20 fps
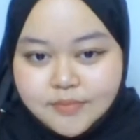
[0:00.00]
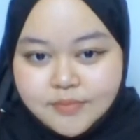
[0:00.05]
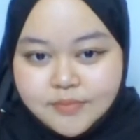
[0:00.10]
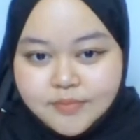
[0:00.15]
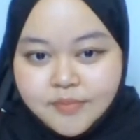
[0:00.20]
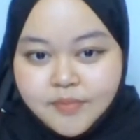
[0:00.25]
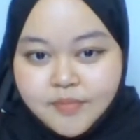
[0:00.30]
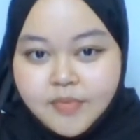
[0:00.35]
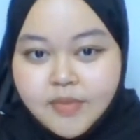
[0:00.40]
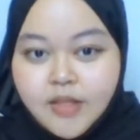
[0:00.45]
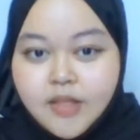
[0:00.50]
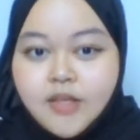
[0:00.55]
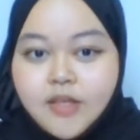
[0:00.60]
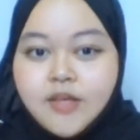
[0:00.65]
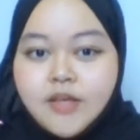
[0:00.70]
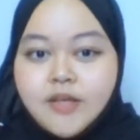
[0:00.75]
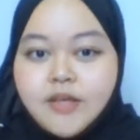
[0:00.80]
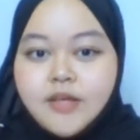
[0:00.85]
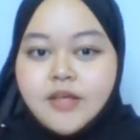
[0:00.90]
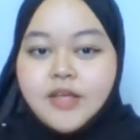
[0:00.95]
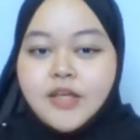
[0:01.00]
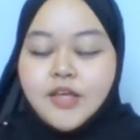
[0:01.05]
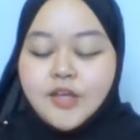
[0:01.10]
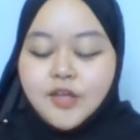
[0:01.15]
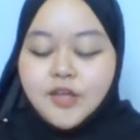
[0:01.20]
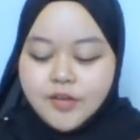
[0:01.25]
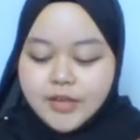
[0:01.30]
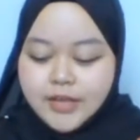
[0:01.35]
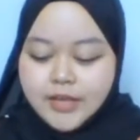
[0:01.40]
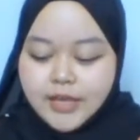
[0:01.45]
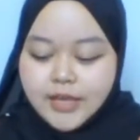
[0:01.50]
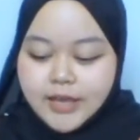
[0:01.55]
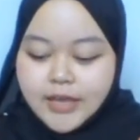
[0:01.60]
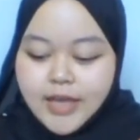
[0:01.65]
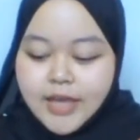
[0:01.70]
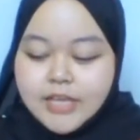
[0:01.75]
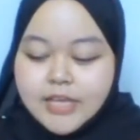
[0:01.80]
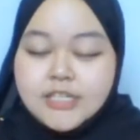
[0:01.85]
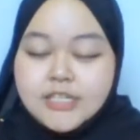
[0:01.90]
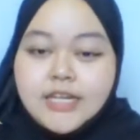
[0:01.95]
Okay,
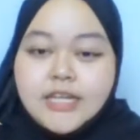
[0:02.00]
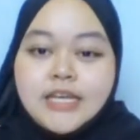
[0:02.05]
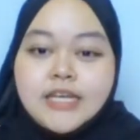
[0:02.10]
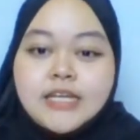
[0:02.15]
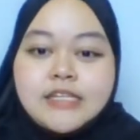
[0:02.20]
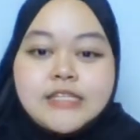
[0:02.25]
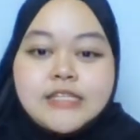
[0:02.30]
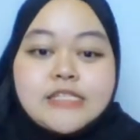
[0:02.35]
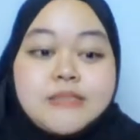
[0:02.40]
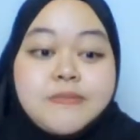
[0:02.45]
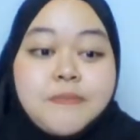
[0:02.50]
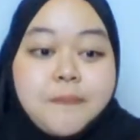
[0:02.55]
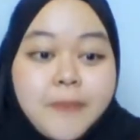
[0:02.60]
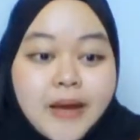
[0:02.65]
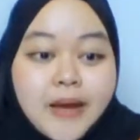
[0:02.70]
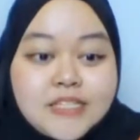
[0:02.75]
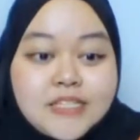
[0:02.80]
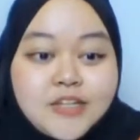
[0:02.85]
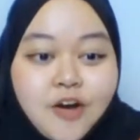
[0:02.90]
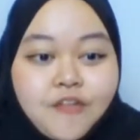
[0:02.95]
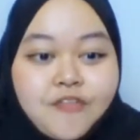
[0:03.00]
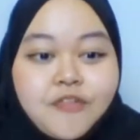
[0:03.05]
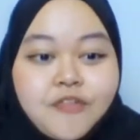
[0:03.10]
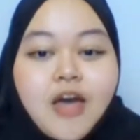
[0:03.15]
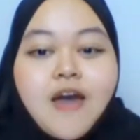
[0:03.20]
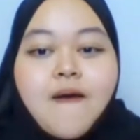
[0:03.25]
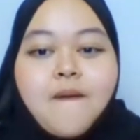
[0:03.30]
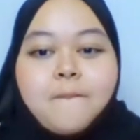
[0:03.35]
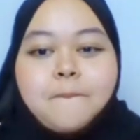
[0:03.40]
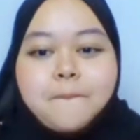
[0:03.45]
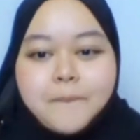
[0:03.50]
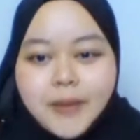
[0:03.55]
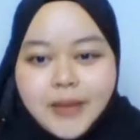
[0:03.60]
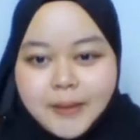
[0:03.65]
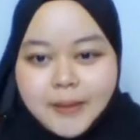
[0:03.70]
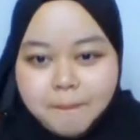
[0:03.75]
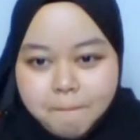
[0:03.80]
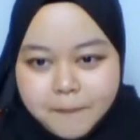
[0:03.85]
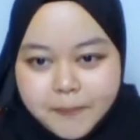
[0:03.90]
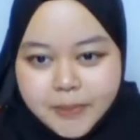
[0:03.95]
actually it is a bunch of
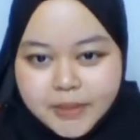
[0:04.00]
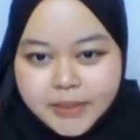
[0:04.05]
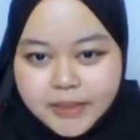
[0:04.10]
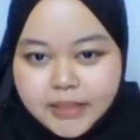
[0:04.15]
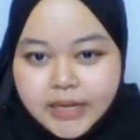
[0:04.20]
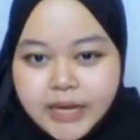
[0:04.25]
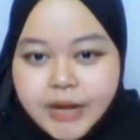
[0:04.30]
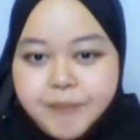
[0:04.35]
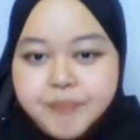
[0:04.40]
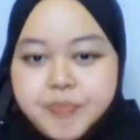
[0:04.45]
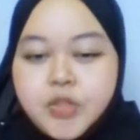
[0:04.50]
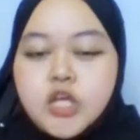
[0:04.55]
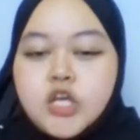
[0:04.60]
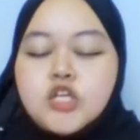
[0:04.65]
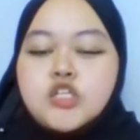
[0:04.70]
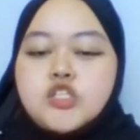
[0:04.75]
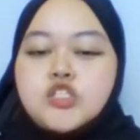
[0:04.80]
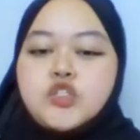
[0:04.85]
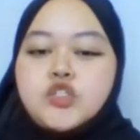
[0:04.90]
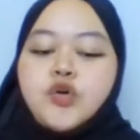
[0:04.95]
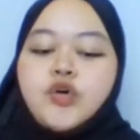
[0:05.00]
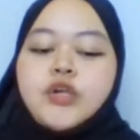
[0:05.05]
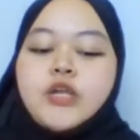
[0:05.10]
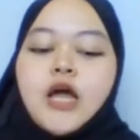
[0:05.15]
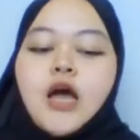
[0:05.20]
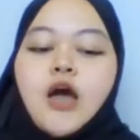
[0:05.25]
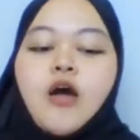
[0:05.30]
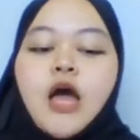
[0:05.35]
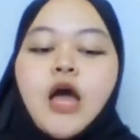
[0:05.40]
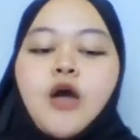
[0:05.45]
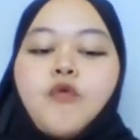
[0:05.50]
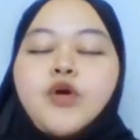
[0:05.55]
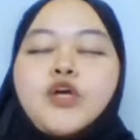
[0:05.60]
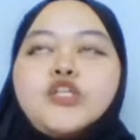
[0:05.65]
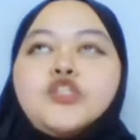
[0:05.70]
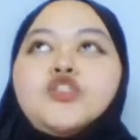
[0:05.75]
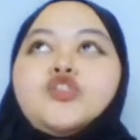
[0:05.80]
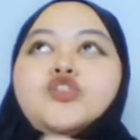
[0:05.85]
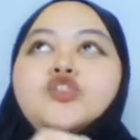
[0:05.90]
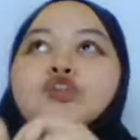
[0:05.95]
paper. So now I
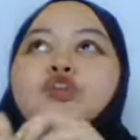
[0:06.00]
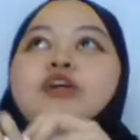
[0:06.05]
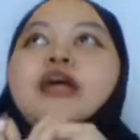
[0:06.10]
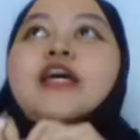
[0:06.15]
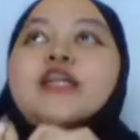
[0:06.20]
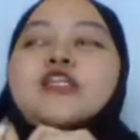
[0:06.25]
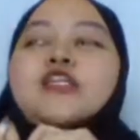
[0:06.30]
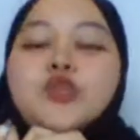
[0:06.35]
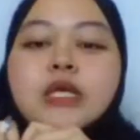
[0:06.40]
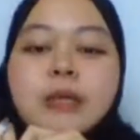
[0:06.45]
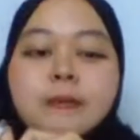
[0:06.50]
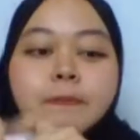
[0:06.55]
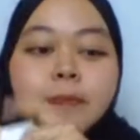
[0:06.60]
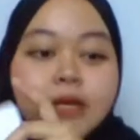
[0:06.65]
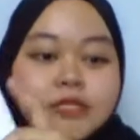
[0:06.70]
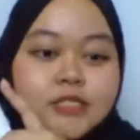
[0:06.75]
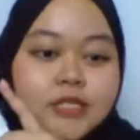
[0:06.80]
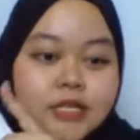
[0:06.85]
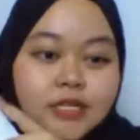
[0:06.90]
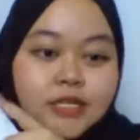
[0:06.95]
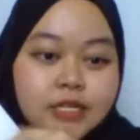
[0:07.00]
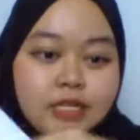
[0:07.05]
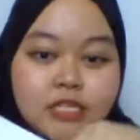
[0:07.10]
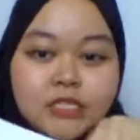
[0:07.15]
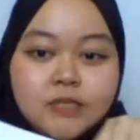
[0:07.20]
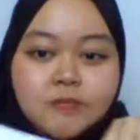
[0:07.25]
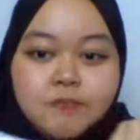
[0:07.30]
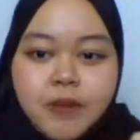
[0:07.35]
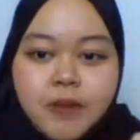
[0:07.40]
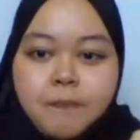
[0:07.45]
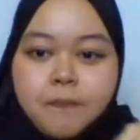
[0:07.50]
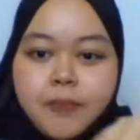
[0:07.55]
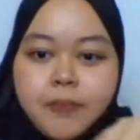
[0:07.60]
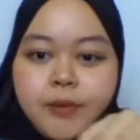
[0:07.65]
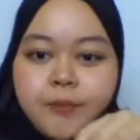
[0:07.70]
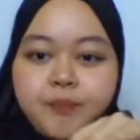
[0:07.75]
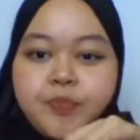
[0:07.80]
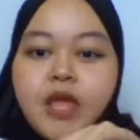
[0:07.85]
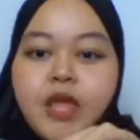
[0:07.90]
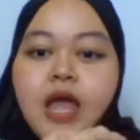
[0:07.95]
want you guys to imagine this paper.
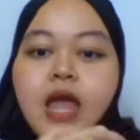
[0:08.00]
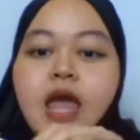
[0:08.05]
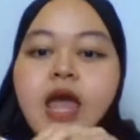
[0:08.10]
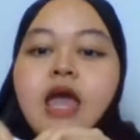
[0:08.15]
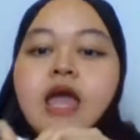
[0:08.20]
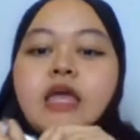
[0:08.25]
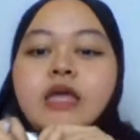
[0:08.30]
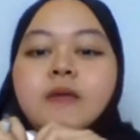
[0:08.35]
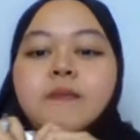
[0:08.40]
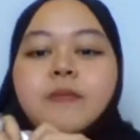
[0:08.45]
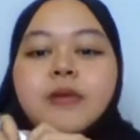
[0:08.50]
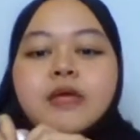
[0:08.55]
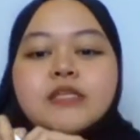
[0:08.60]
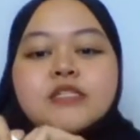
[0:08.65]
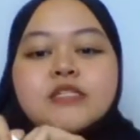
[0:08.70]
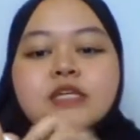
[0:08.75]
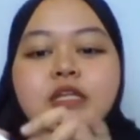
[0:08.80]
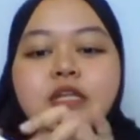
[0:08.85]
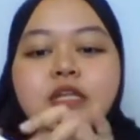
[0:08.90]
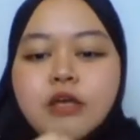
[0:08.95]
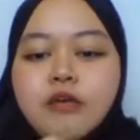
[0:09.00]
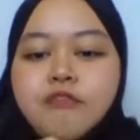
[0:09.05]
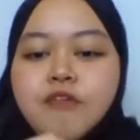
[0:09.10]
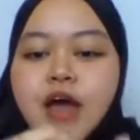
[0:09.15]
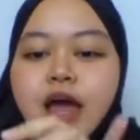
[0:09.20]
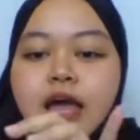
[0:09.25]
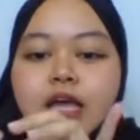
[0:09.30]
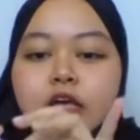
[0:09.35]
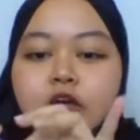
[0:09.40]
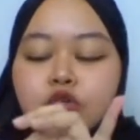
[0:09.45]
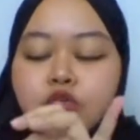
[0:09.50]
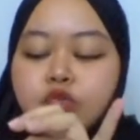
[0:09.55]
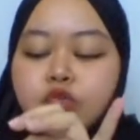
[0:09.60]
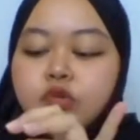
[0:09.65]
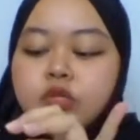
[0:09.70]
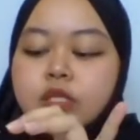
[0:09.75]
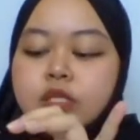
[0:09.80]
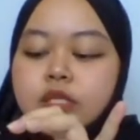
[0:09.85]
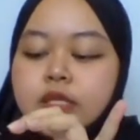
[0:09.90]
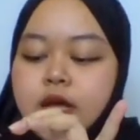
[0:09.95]
Imagine if I could
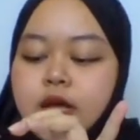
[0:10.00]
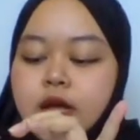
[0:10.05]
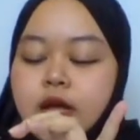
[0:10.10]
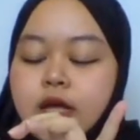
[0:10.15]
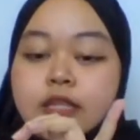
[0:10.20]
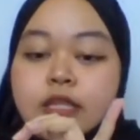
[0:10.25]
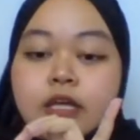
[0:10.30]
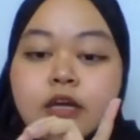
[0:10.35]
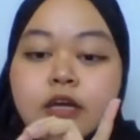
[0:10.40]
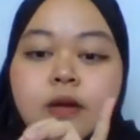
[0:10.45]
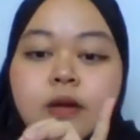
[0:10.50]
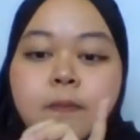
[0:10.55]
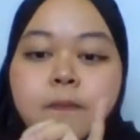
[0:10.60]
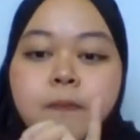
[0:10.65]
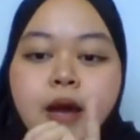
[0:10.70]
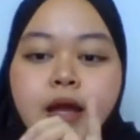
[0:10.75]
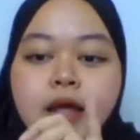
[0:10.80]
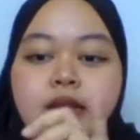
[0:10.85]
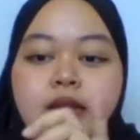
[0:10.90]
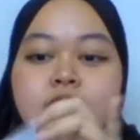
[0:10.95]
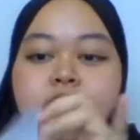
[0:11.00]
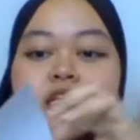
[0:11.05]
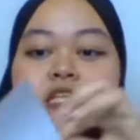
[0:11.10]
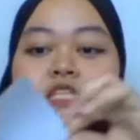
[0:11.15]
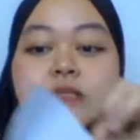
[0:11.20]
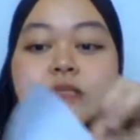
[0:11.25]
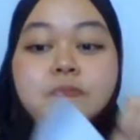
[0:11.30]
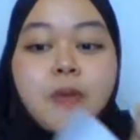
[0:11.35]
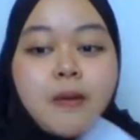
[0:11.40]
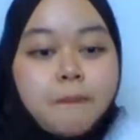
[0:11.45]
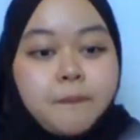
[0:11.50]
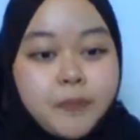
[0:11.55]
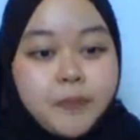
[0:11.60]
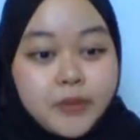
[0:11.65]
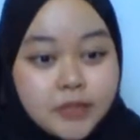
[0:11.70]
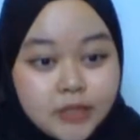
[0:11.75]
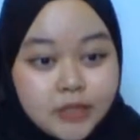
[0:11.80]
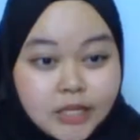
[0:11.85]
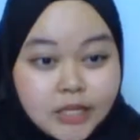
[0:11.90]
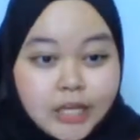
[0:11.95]
tear apart this
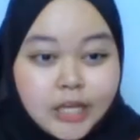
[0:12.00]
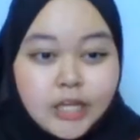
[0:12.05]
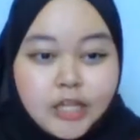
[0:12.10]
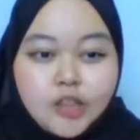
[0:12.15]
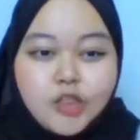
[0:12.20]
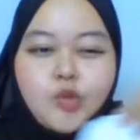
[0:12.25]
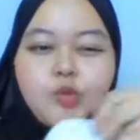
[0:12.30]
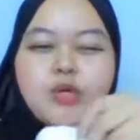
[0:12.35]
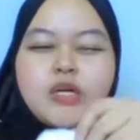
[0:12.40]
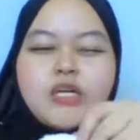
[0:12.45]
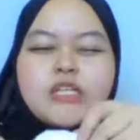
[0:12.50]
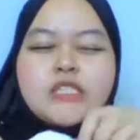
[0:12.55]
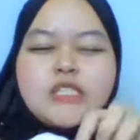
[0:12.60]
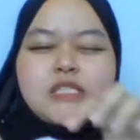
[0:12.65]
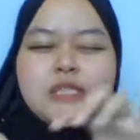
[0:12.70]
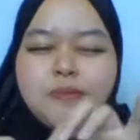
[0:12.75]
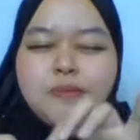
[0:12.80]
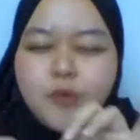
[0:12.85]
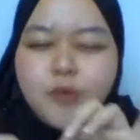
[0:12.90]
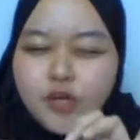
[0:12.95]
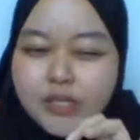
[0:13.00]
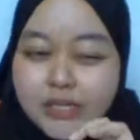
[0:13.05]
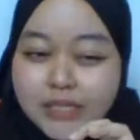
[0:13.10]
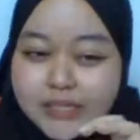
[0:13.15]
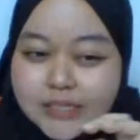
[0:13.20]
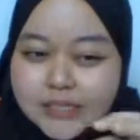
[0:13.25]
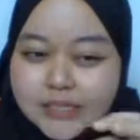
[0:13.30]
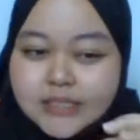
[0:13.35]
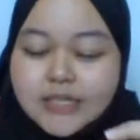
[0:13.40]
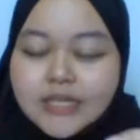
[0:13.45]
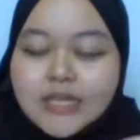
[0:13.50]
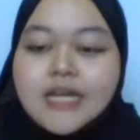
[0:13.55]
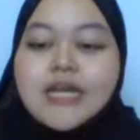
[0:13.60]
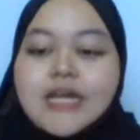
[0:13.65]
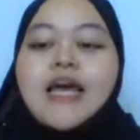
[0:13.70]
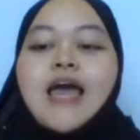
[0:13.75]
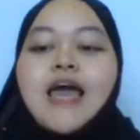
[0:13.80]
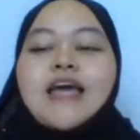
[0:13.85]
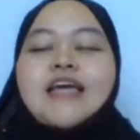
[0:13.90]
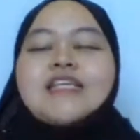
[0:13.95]
paper into a smaller
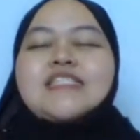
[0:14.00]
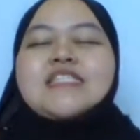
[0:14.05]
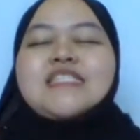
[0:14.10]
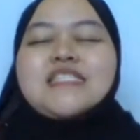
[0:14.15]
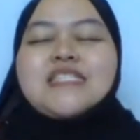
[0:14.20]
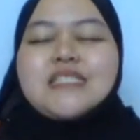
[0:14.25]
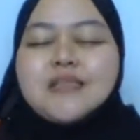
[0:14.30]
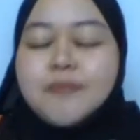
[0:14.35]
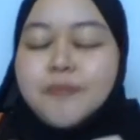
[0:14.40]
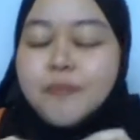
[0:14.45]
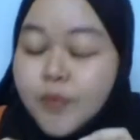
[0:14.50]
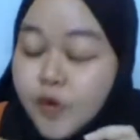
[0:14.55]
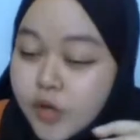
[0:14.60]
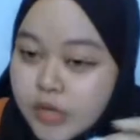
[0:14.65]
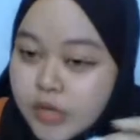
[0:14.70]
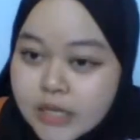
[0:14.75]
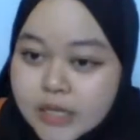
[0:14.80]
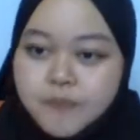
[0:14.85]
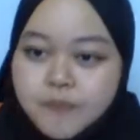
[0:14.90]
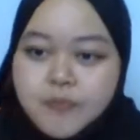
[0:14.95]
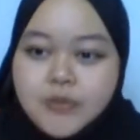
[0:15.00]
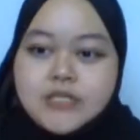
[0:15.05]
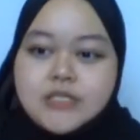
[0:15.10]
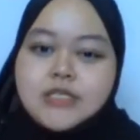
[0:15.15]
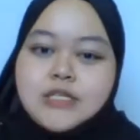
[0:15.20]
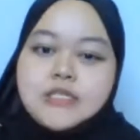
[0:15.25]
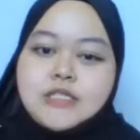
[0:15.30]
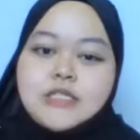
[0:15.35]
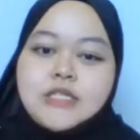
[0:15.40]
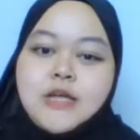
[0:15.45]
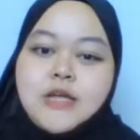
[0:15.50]
and smaller pieces.